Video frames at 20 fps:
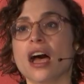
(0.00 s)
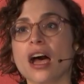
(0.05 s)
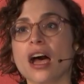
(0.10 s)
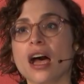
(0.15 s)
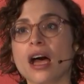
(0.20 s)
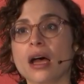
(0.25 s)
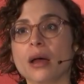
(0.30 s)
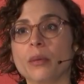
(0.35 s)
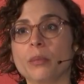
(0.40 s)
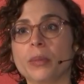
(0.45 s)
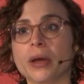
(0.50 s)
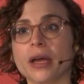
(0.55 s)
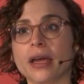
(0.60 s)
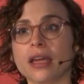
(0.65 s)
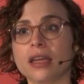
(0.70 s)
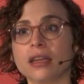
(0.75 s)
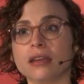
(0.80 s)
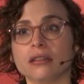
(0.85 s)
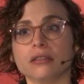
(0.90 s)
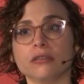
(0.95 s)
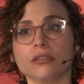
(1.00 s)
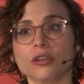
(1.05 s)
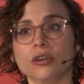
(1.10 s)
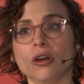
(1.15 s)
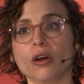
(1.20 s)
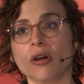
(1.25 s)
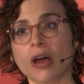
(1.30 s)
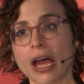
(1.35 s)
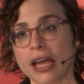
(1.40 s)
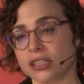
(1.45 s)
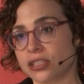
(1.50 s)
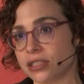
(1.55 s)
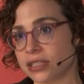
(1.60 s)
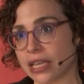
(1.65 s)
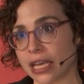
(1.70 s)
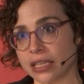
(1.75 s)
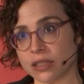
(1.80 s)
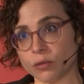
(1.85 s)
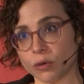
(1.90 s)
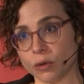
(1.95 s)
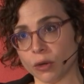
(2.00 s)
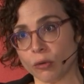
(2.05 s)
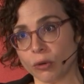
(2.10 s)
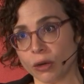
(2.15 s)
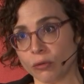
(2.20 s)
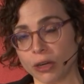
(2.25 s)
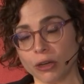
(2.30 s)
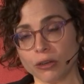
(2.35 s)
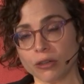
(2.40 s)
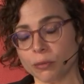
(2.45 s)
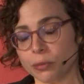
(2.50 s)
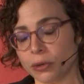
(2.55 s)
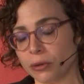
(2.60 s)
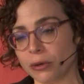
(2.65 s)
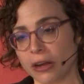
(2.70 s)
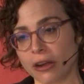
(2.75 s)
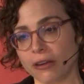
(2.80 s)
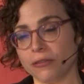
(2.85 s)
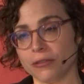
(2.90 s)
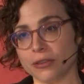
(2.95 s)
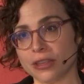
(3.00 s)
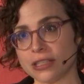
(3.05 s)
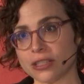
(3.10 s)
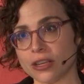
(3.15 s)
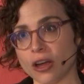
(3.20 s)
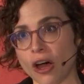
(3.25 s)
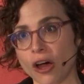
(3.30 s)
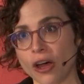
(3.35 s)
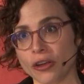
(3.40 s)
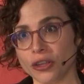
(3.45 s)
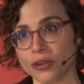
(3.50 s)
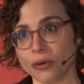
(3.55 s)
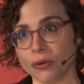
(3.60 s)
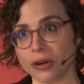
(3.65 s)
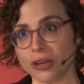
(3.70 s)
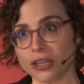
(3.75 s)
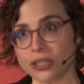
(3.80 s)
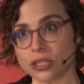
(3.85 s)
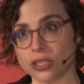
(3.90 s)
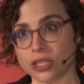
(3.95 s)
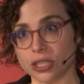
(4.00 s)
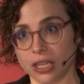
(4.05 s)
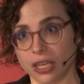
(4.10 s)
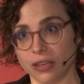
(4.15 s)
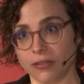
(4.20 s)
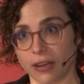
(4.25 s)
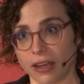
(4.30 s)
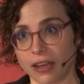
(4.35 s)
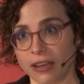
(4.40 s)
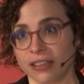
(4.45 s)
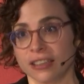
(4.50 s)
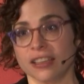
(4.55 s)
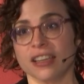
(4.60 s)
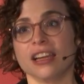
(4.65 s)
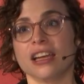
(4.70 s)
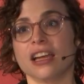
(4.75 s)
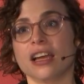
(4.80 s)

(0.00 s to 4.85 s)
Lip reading: But, you know, just last week when we were preparing for this call, you were in Geneva.